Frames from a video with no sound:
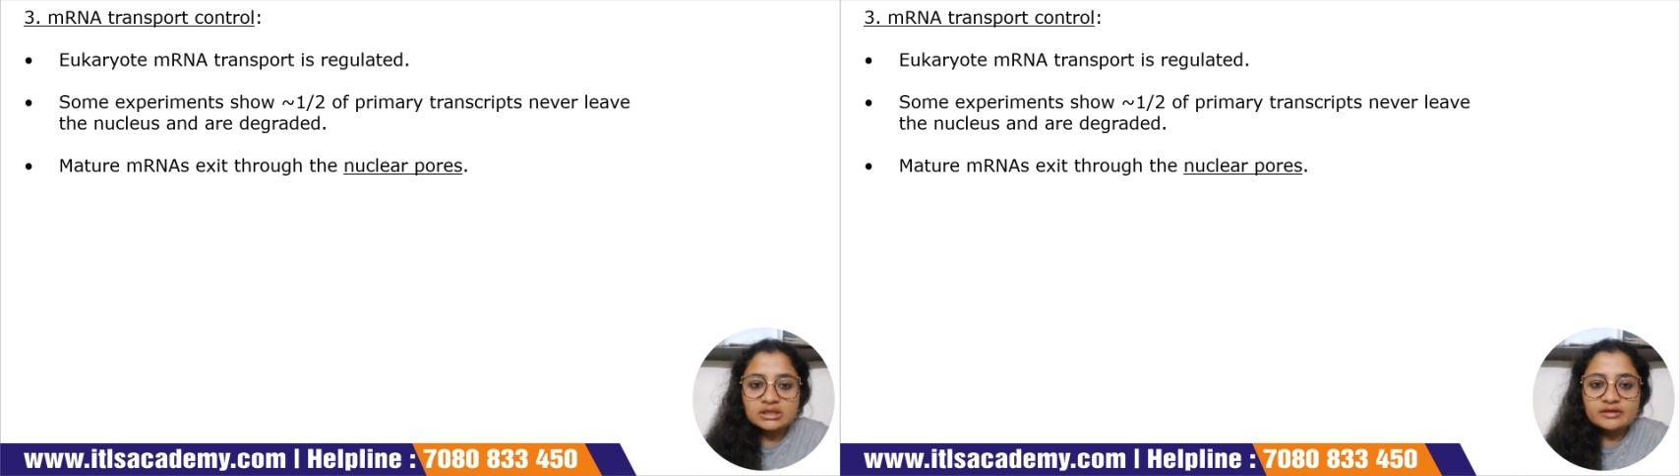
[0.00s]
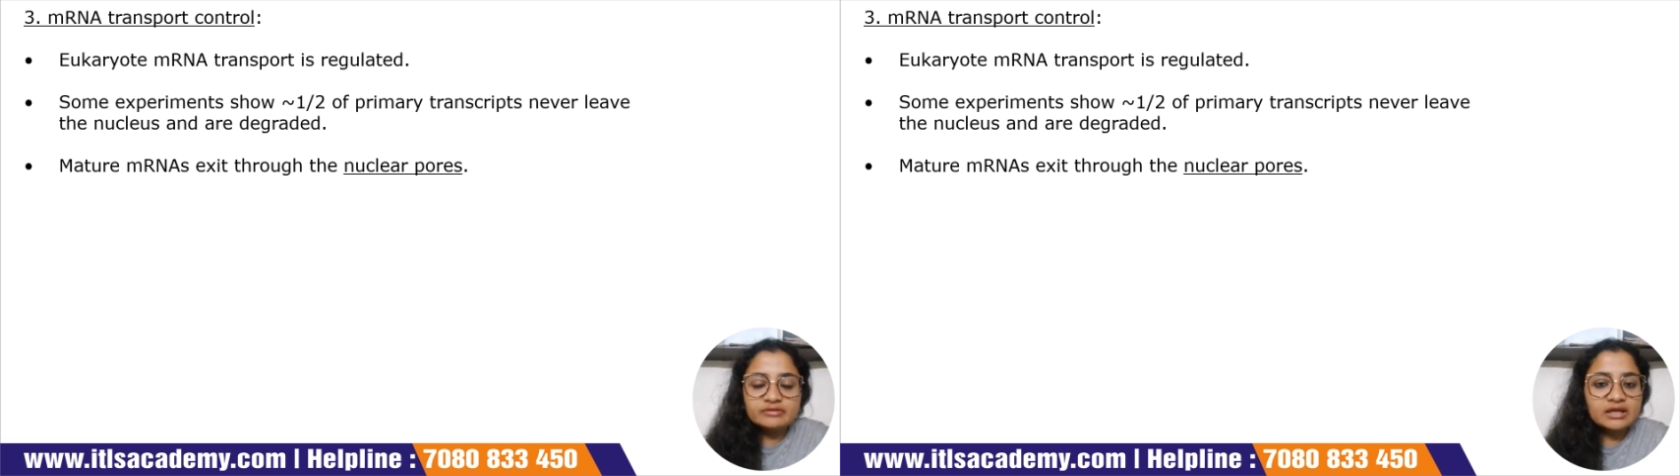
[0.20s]

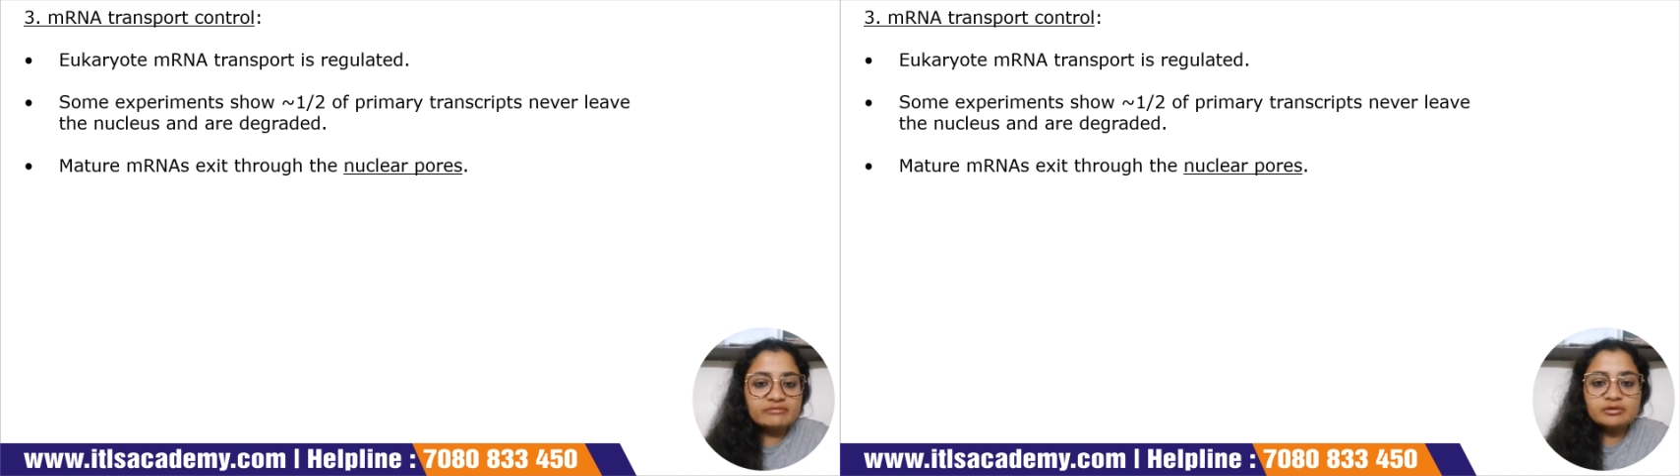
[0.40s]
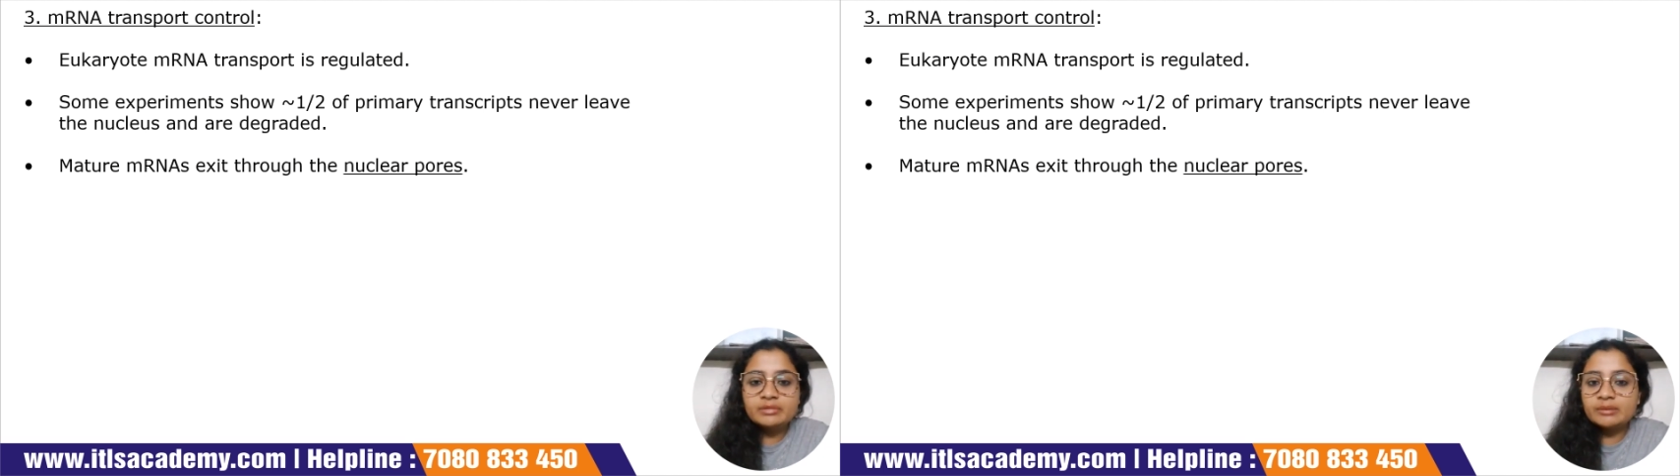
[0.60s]
They will never
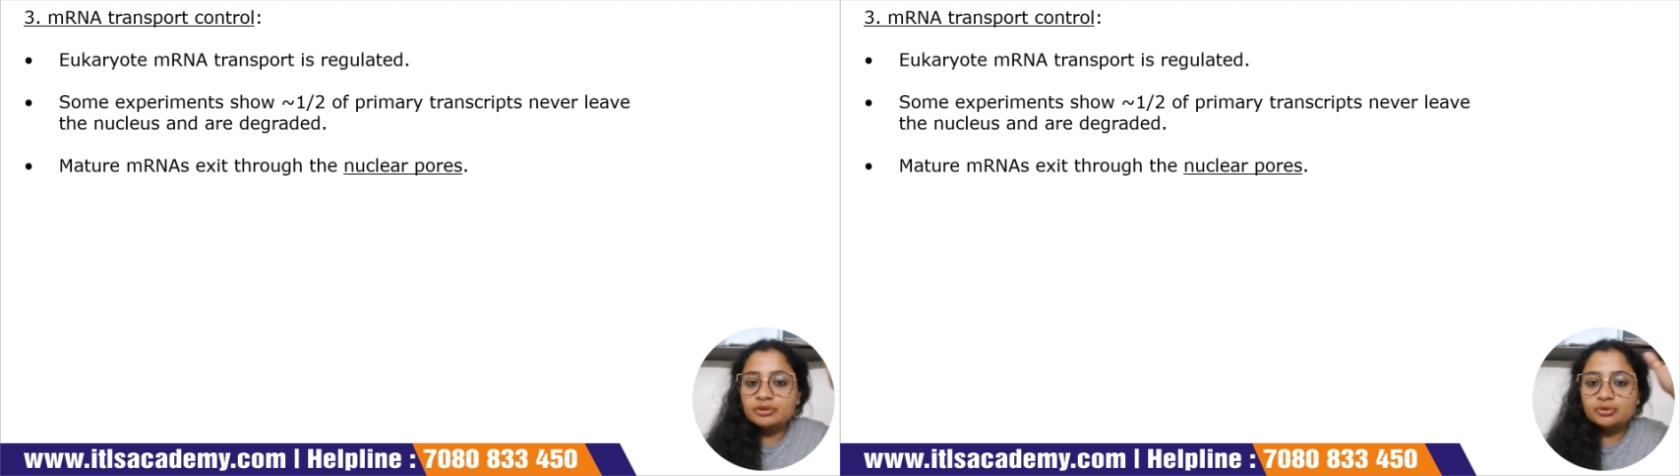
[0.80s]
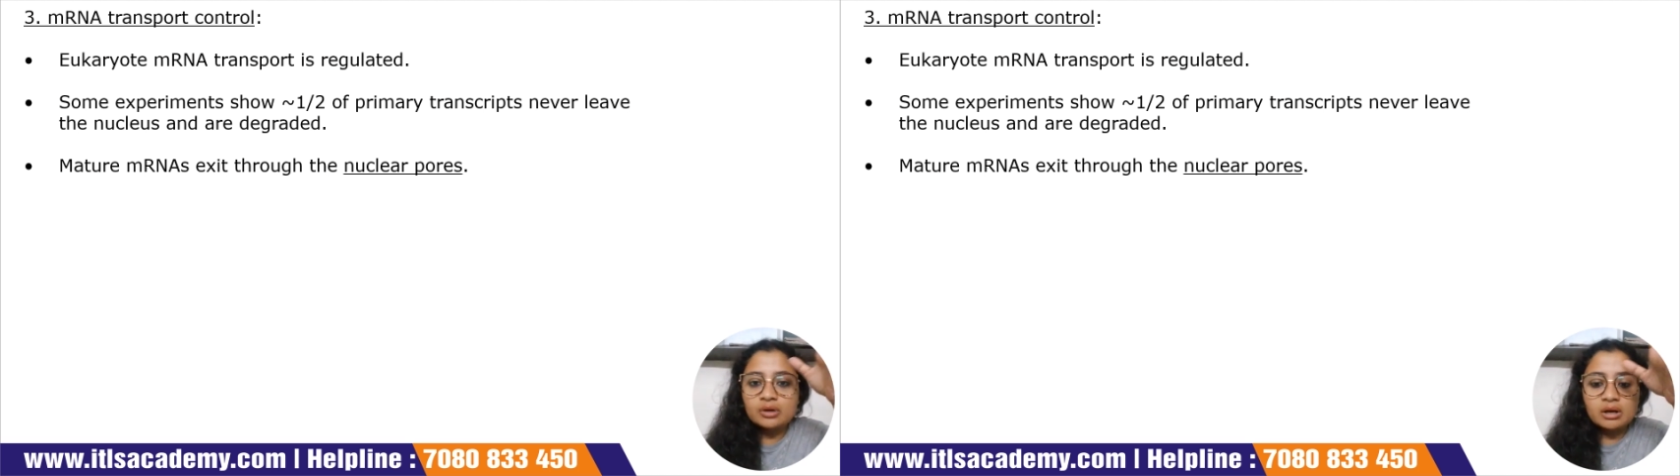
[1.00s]
be able
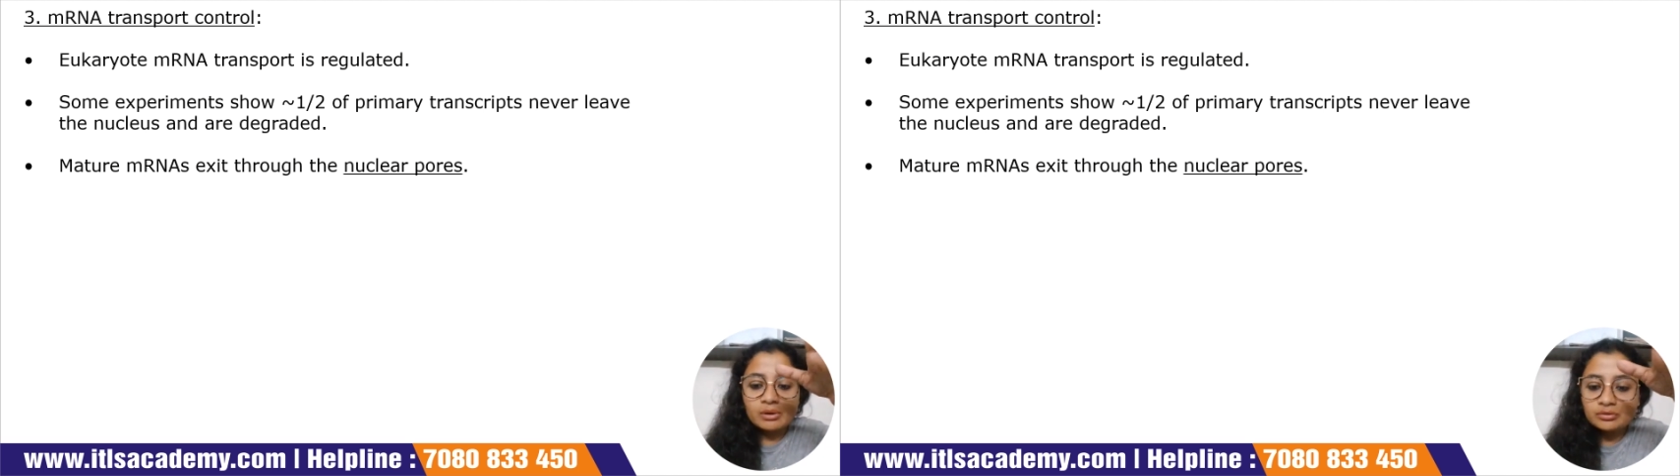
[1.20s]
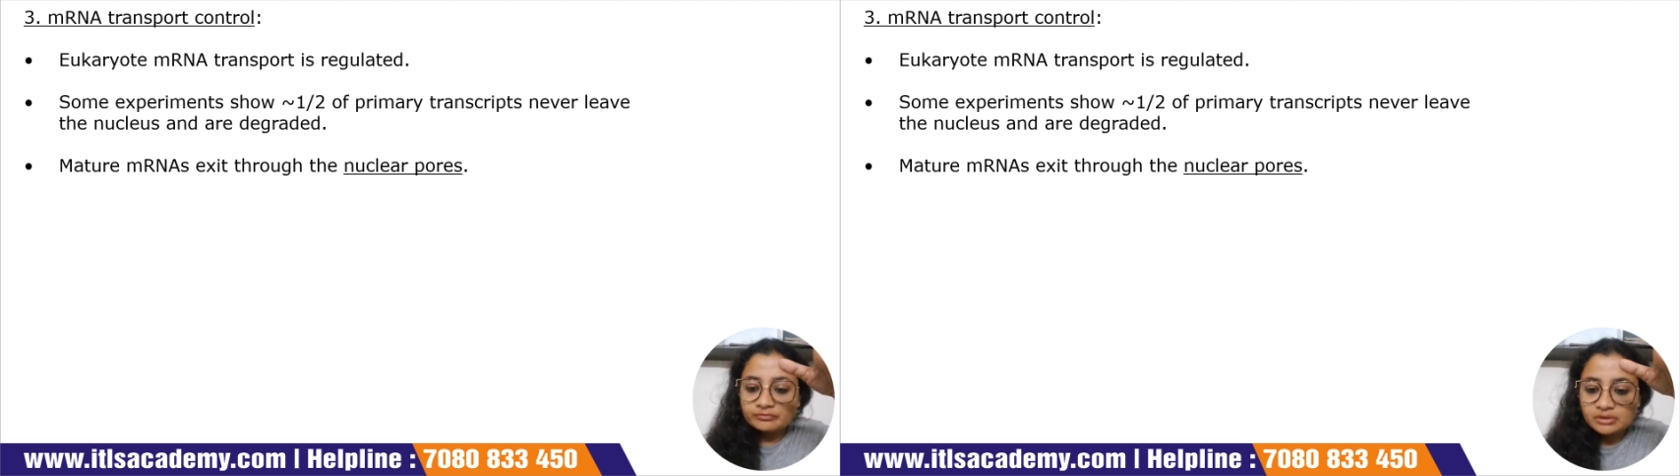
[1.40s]
to come
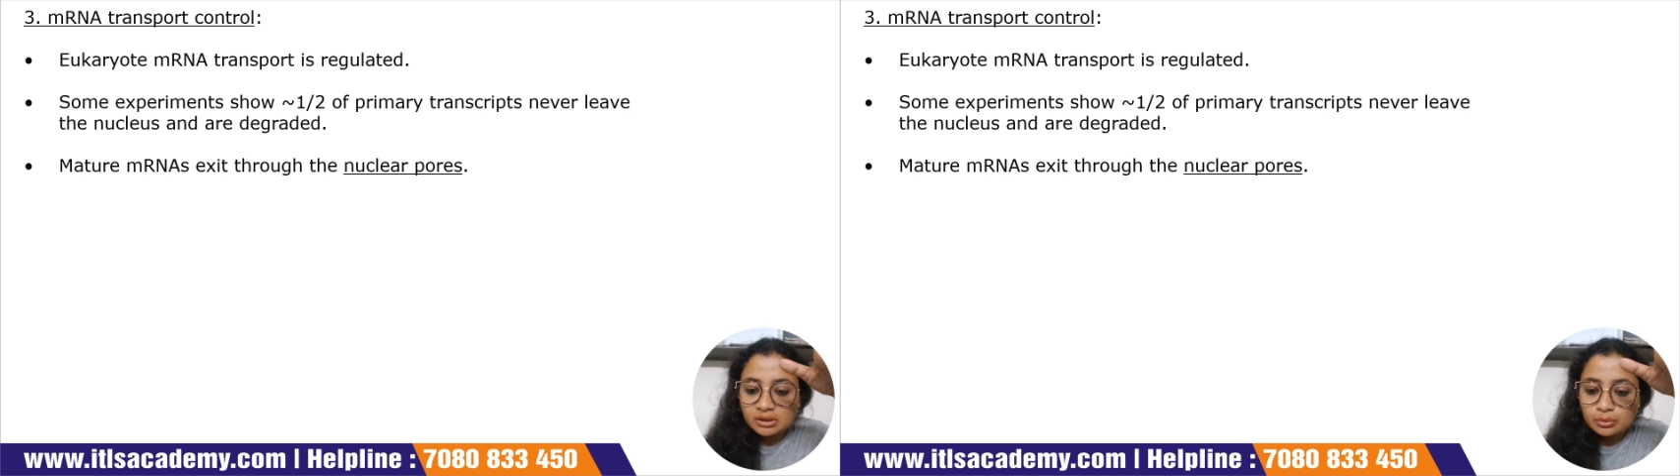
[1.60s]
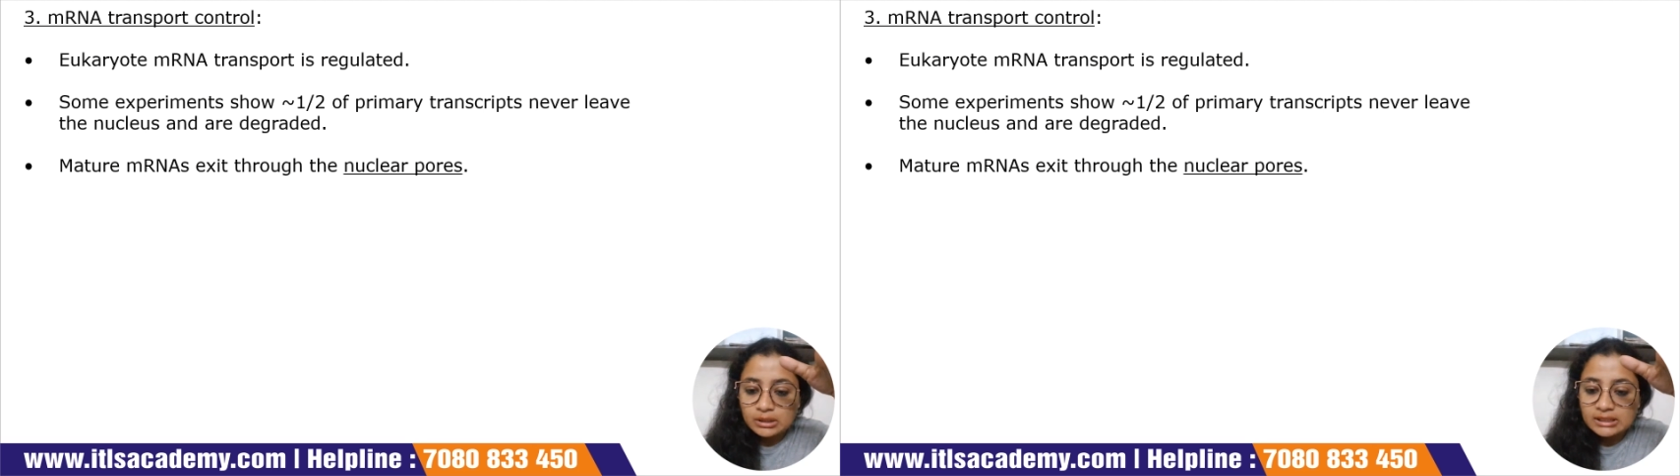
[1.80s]
out of the
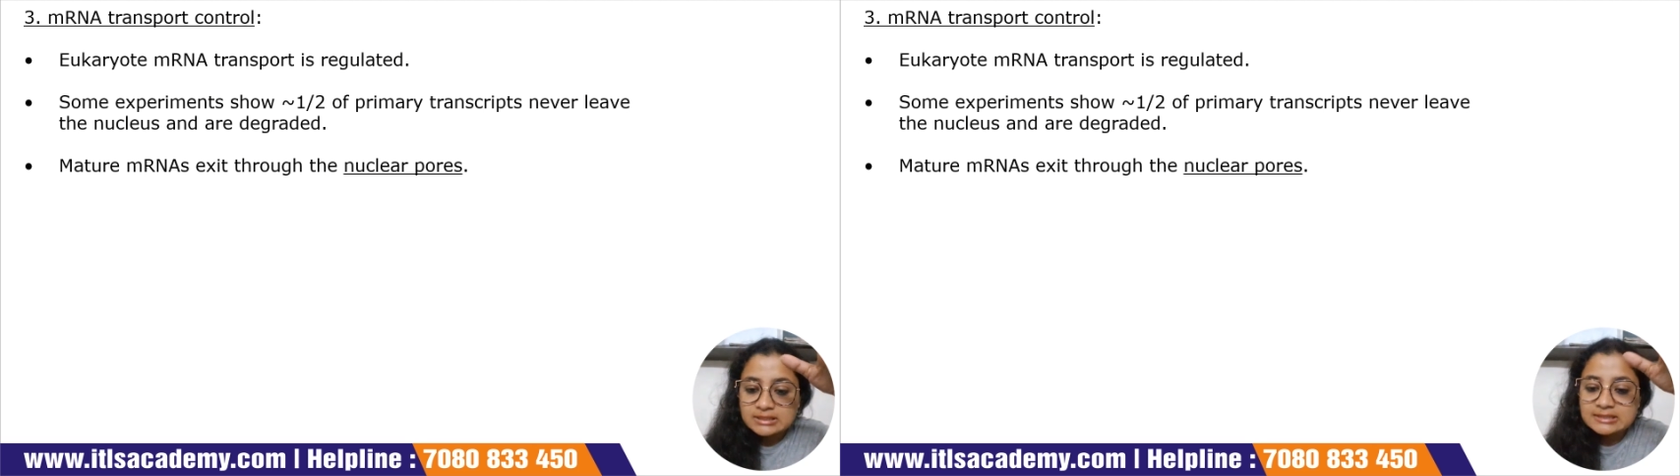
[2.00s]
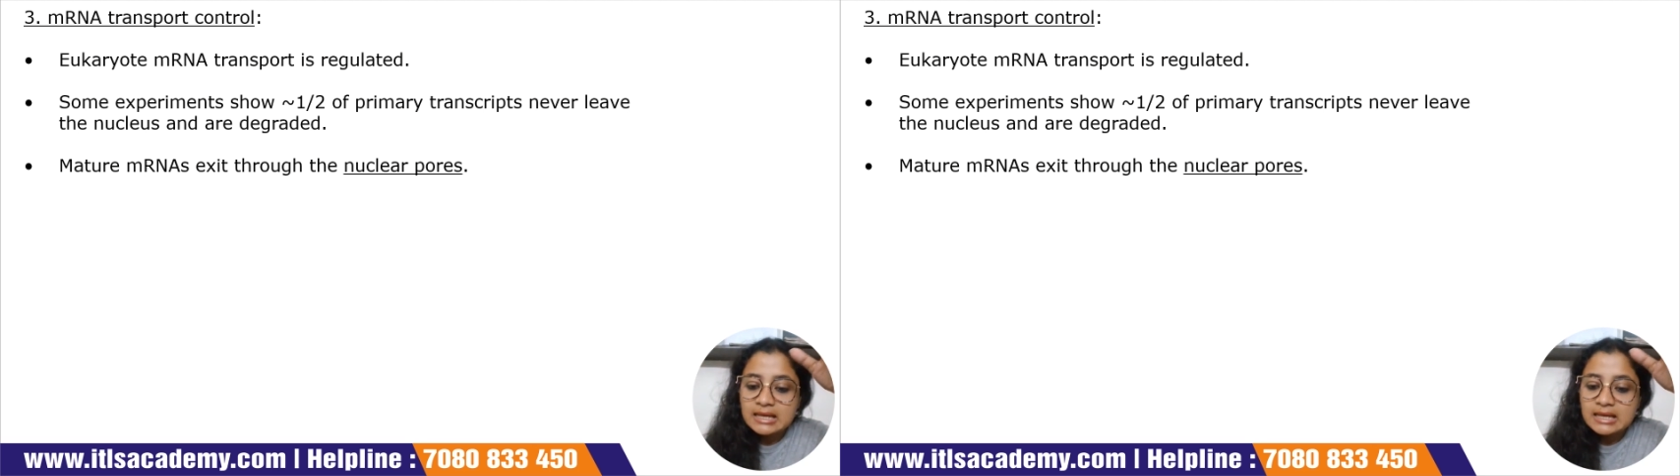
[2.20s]
nucleus,